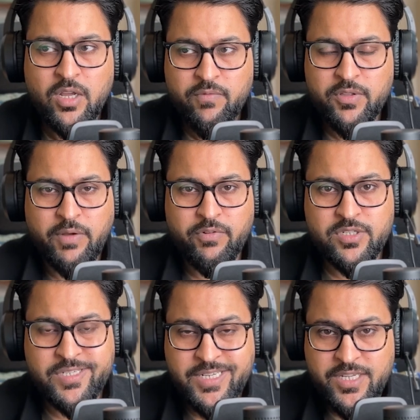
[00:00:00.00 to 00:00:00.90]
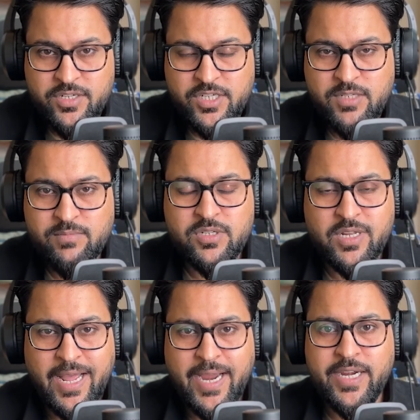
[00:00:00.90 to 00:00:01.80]
with our senior teams,
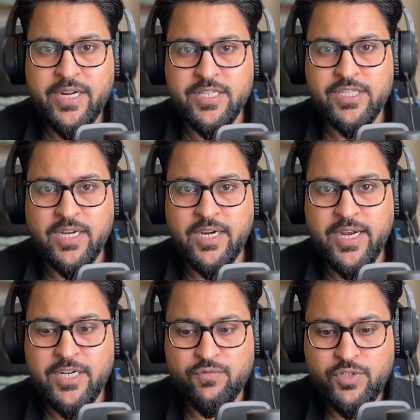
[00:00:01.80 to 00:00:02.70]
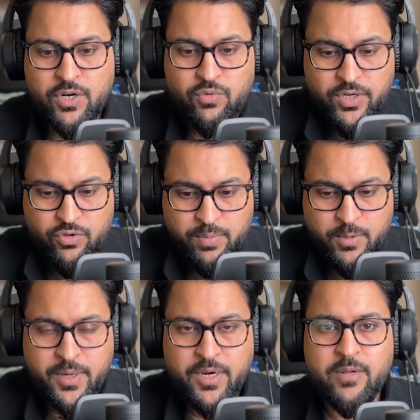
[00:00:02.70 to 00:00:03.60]
client, consultants. We are going to
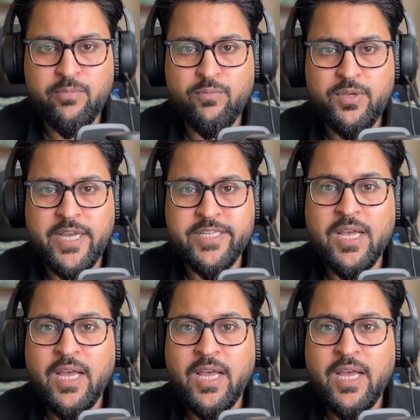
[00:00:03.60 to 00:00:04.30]
prepare WBS,